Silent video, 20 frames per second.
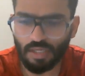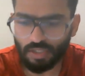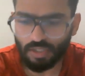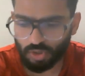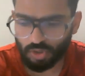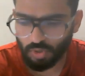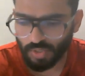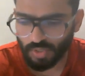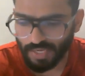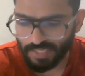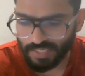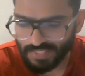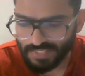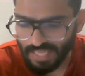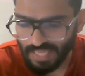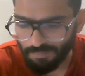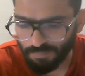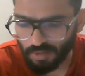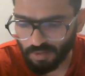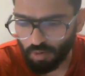So an
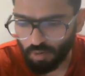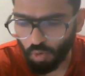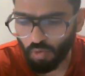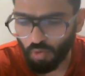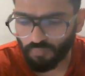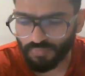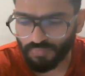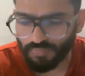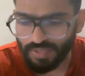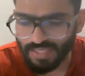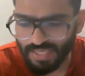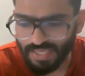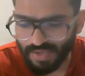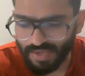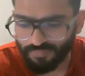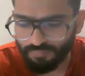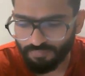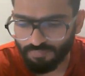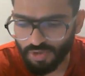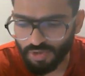example of
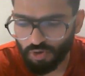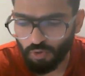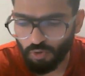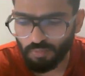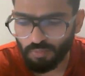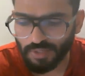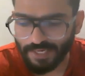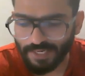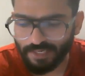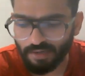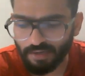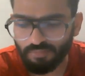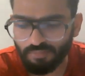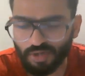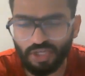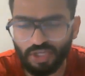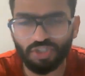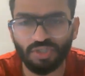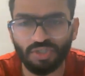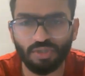EFPO data
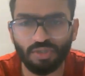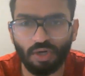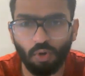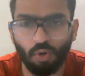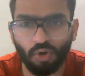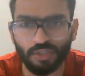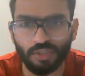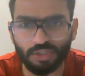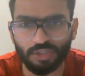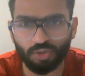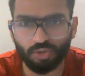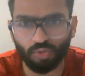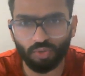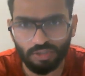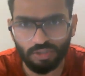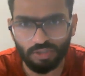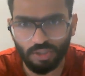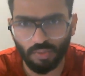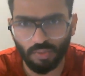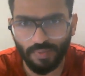breach in August
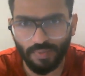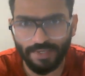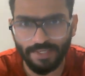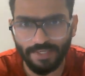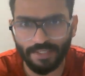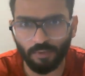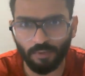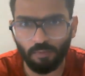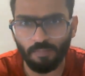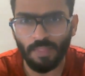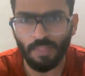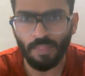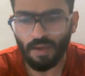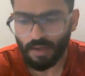2022,